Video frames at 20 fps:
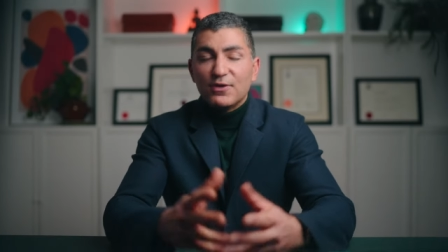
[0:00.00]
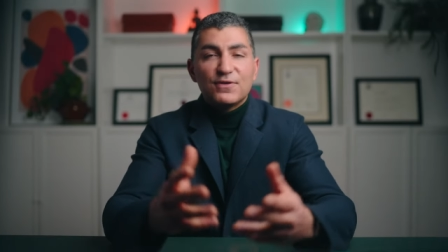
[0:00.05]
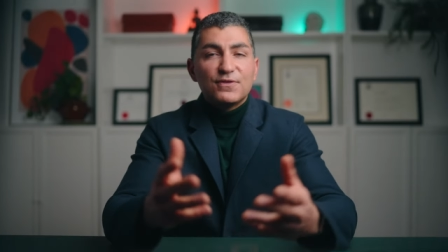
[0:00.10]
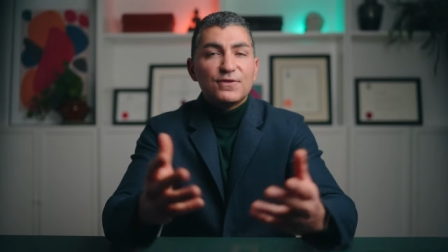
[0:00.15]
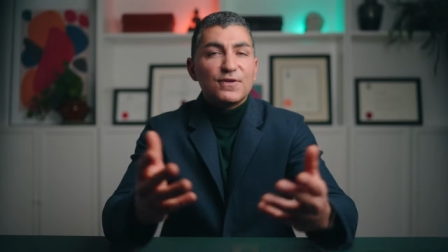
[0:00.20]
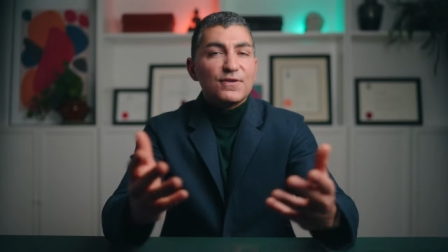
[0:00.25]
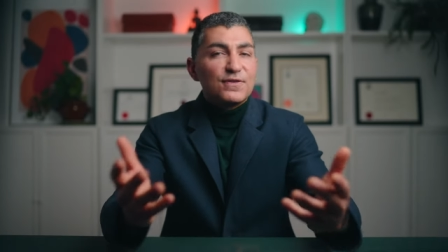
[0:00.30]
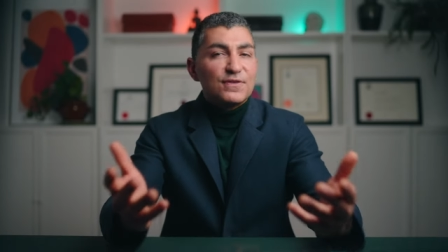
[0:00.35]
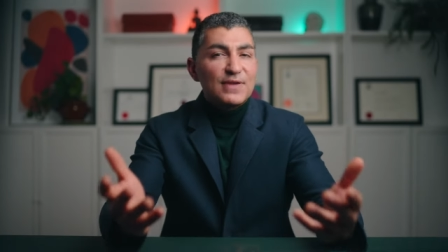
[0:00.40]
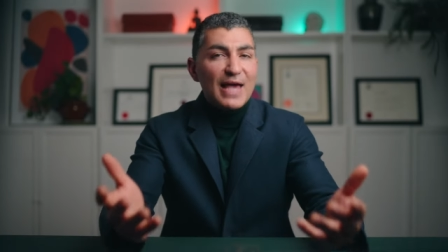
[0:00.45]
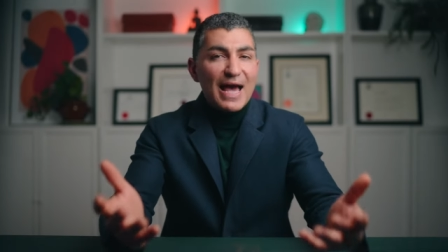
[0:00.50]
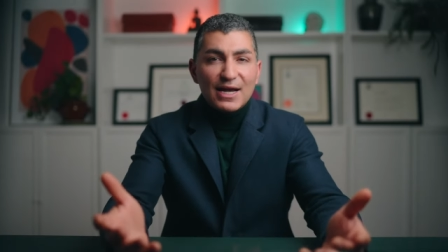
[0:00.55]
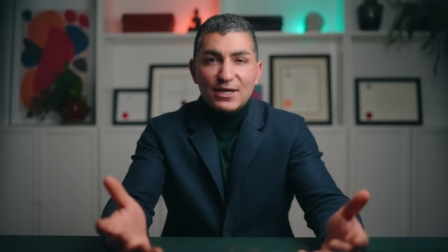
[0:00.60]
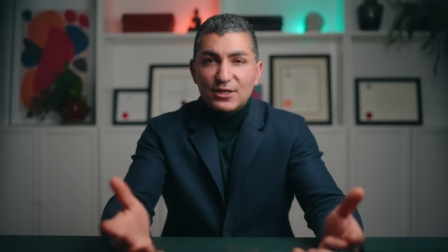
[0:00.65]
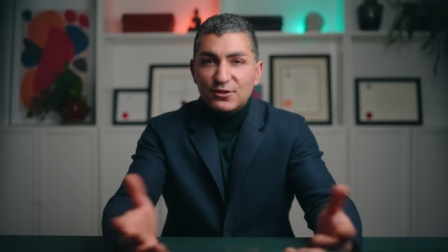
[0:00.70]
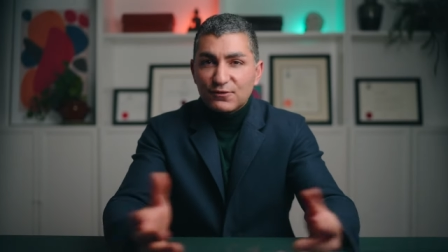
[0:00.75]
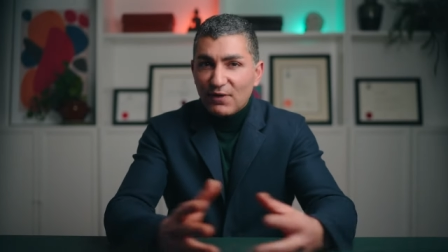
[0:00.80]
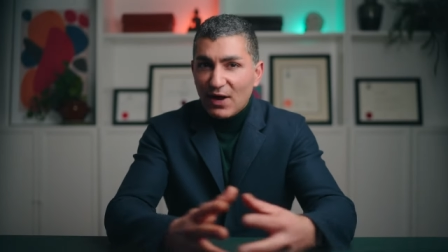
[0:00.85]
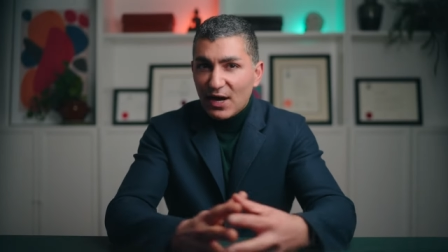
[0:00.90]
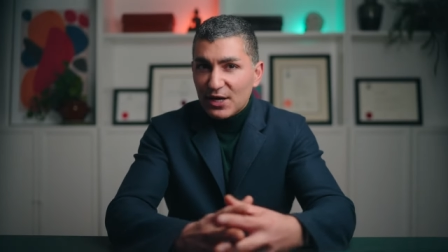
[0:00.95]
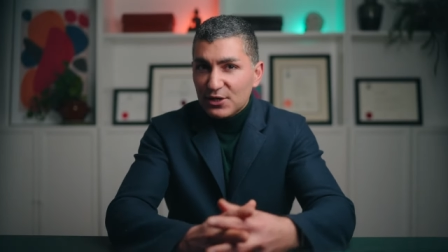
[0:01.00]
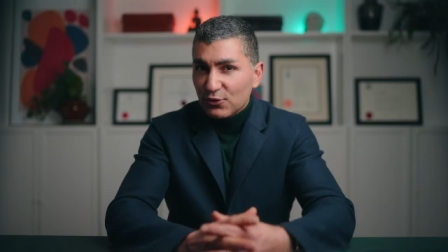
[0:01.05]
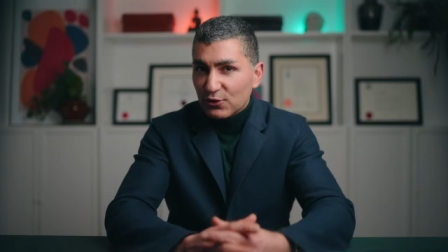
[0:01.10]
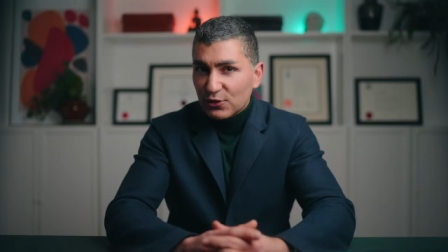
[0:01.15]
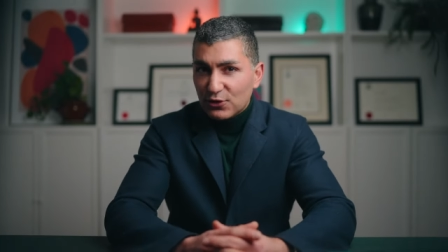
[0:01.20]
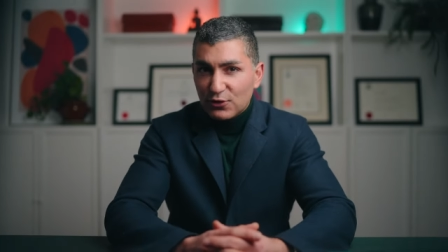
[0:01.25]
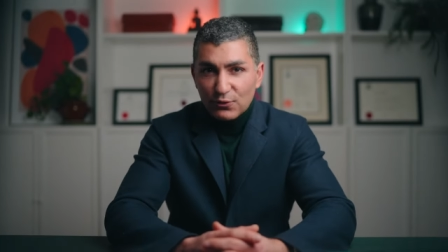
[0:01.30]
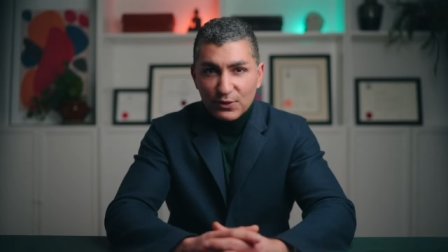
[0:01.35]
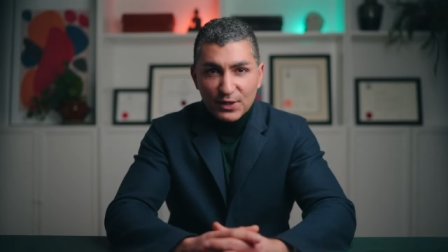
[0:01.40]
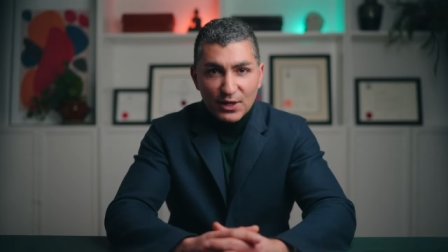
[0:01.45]
it's to satisfy your
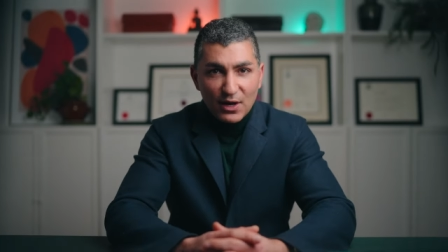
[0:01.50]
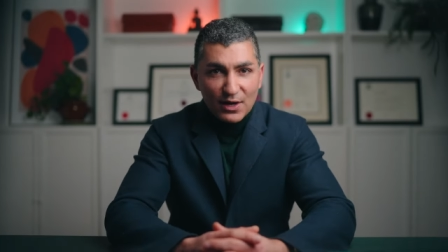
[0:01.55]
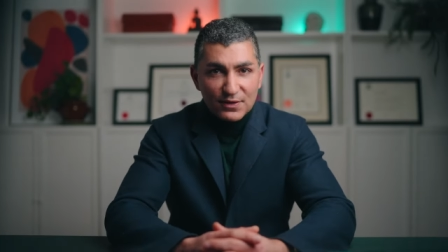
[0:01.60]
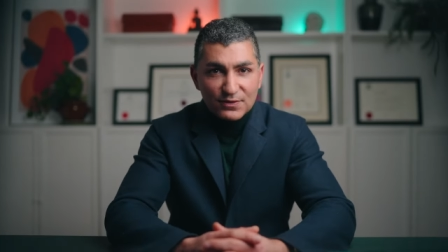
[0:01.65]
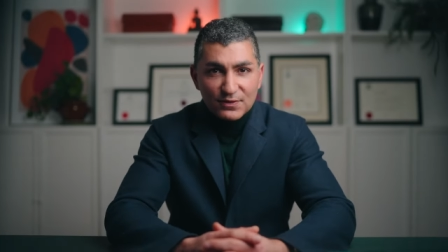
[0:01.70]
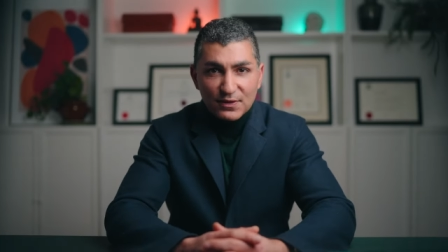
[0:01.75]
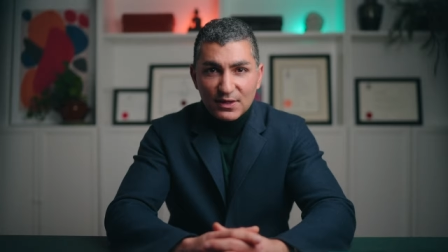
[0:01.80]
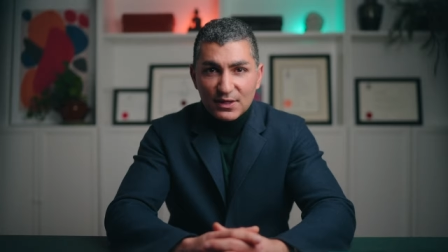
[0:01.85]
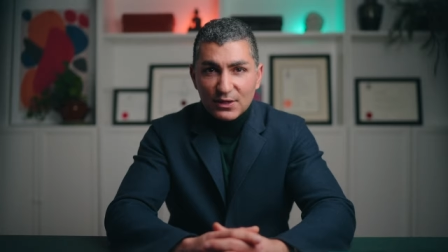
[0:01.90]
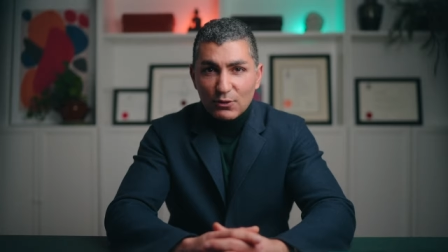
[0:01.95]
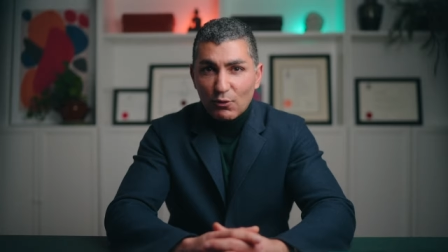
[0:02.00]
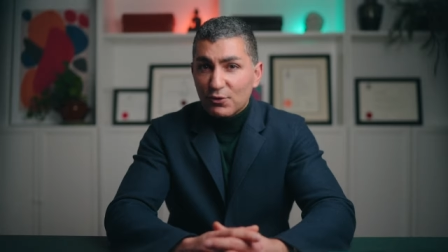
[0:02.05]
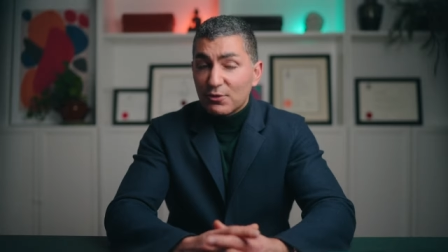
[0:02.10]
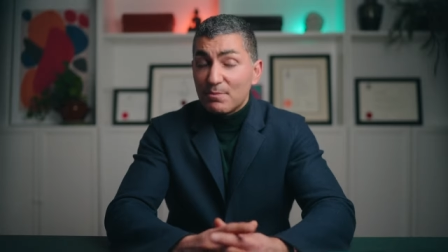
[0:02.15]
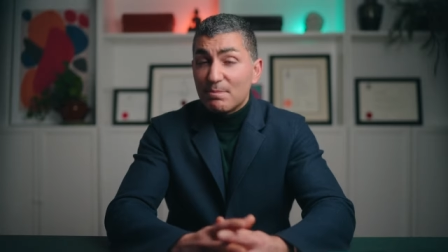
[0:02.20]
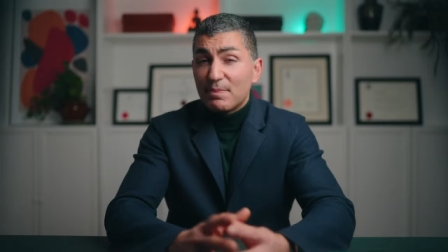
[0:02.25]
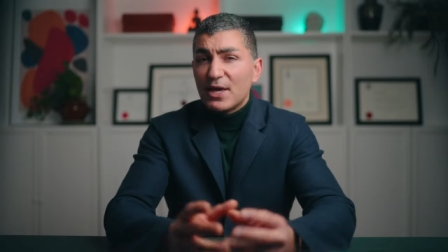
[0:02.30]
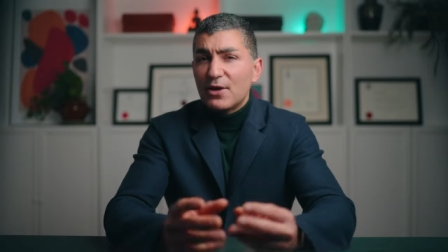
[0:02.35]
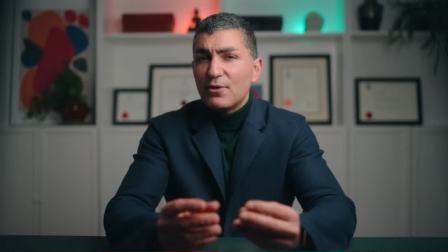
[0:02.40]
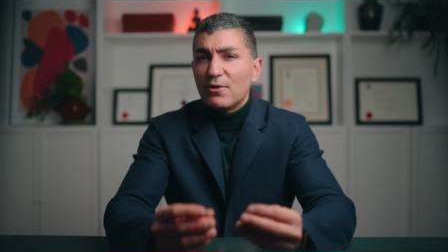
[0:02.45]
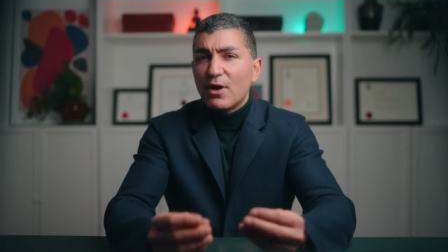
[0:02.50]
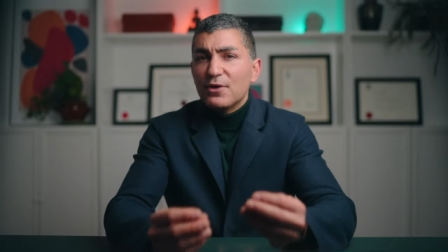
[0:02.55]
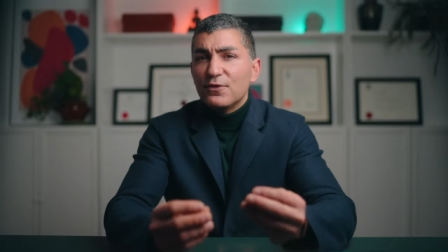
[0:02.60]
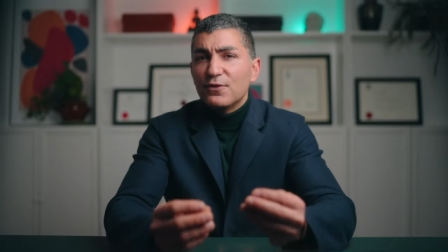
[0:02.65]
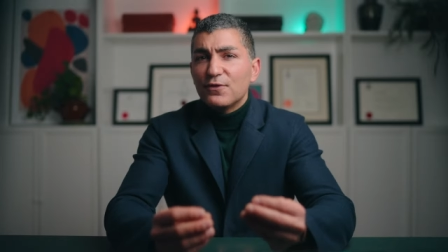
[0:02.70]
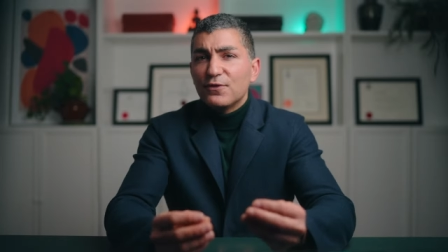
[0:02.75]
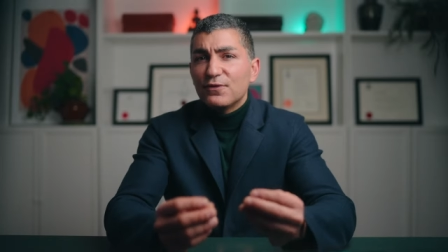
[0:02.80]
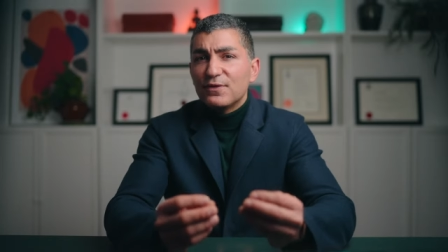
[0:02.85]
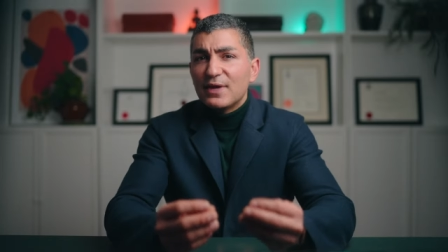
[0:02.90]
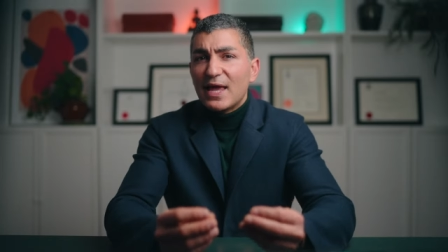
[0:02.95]
curiosity or to better
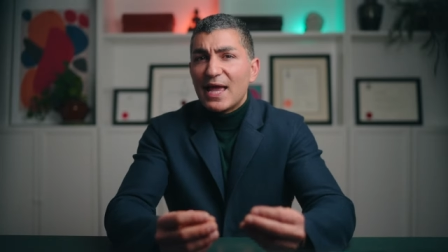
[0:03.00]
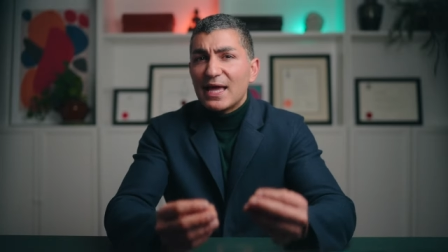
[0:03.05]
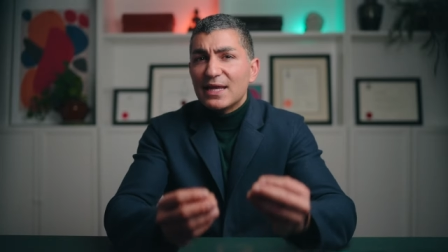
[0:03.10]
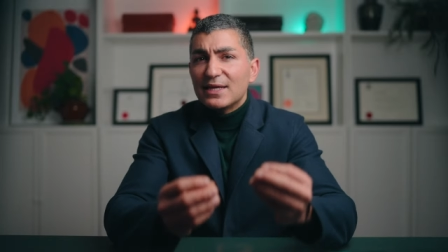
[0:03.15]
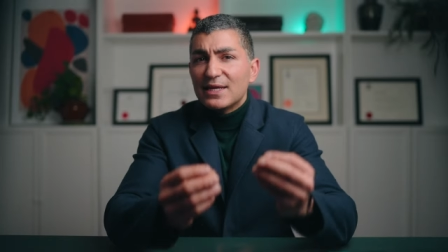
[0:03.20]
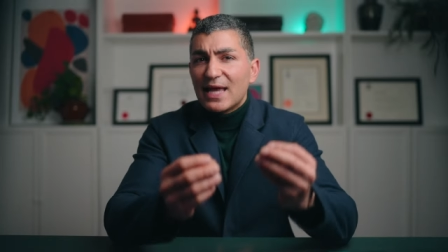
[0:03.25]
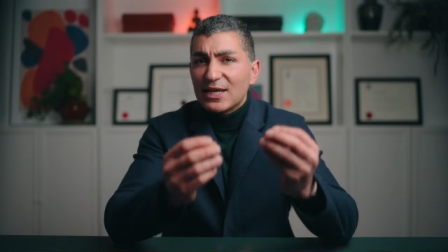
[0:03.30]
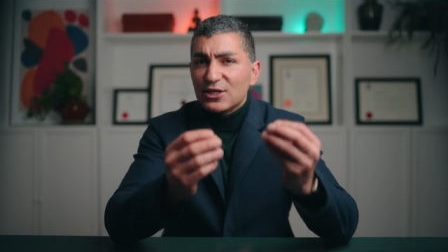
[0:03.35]
understand